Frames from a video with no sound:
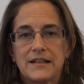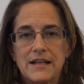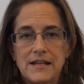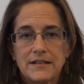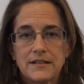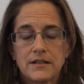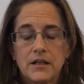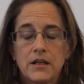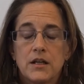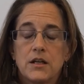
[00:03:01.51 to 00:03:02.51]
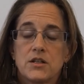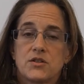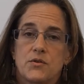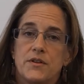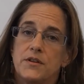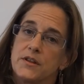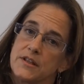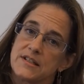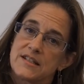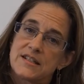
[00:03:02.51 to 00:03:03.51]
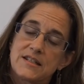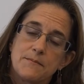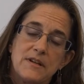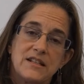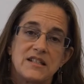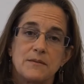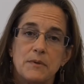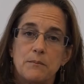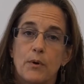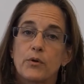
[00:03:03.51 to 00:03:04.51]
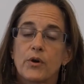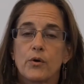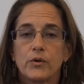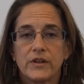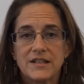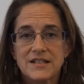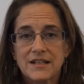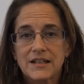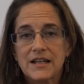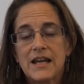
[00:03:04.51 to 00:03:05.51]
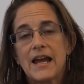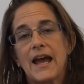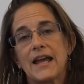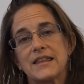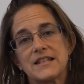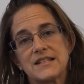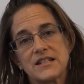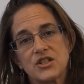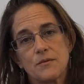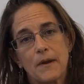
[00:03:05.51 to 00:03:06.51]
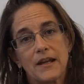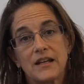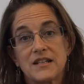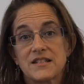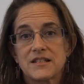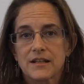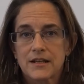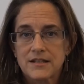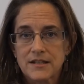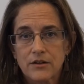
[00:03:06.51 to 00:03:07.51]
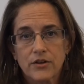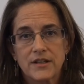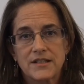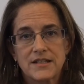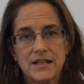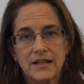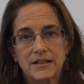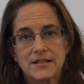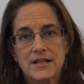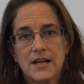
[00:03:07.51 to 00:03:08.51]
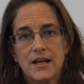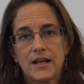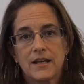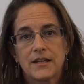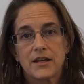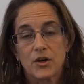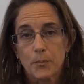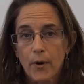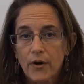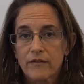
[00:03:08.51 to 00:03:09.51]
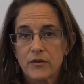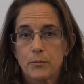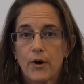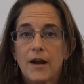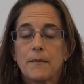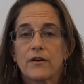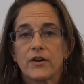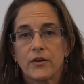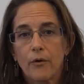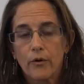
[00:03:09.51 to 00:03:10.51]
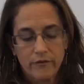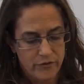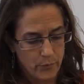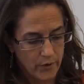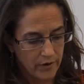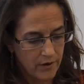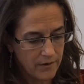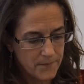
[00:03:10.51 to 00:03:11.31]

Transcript: needs. So the system needs to be both holistic, and the decision making needs to consider these things that are part of the primary goal of the work.